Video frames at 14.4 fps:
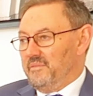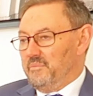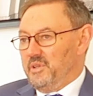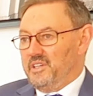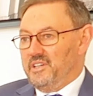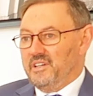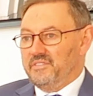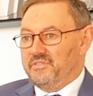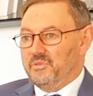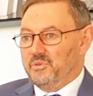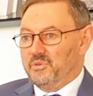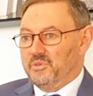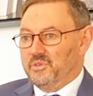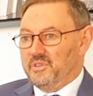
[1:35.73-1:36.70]
Been here
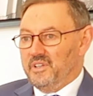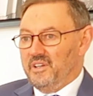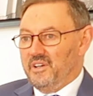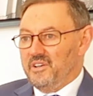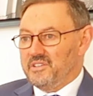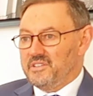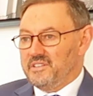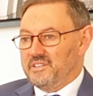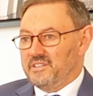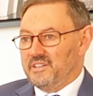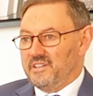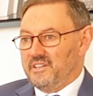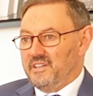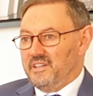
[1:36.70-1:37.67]
for the
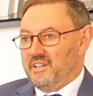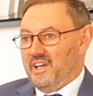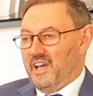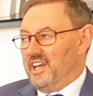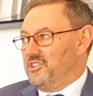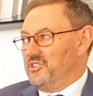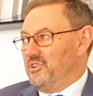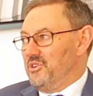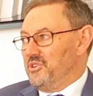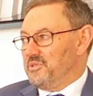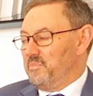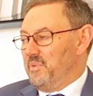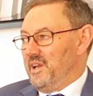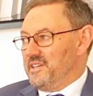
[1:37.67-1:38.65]
last 8
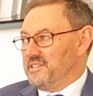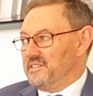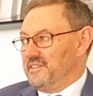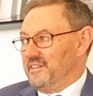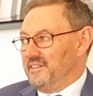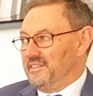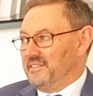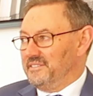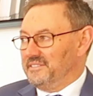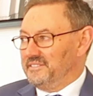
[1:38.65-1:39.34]
years plus now.